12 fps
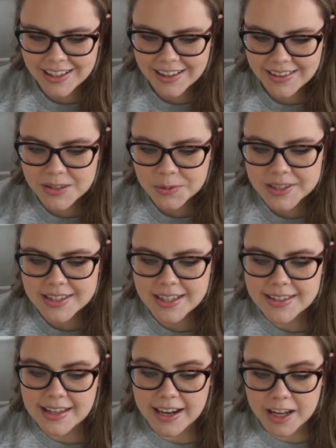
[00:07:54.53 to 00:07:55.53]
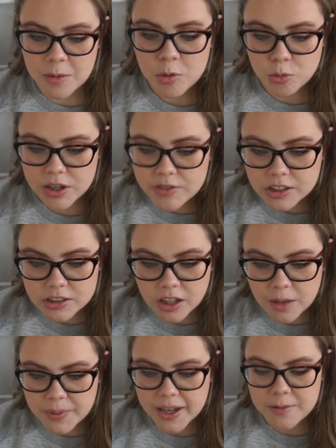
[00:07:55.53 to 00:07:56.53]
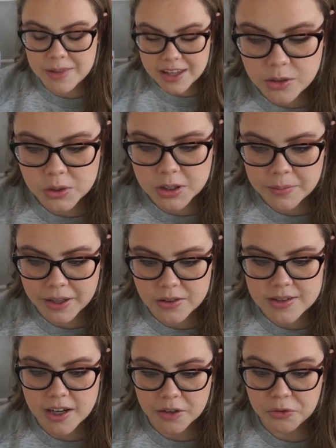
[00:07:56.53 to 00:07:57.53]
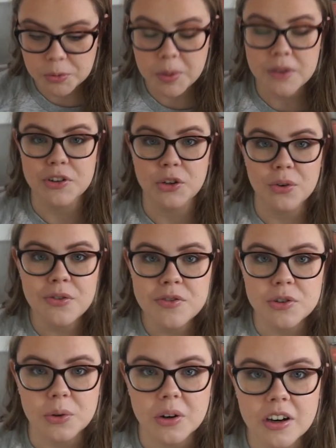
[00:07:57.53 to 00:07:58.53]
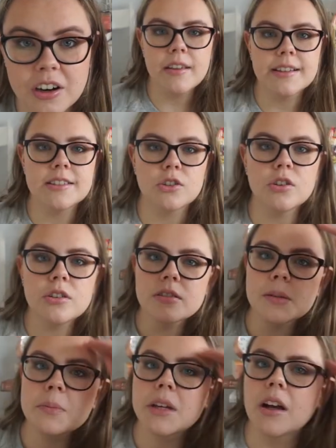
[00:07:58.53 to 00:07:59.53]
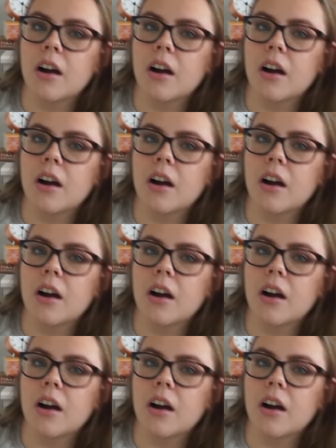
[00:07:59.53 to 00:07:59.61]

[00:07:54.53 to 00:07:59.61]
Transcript: This one says, I am a Ravenclaw, but I'm equal amounts Hufflepuff and Gryffindor. Is there something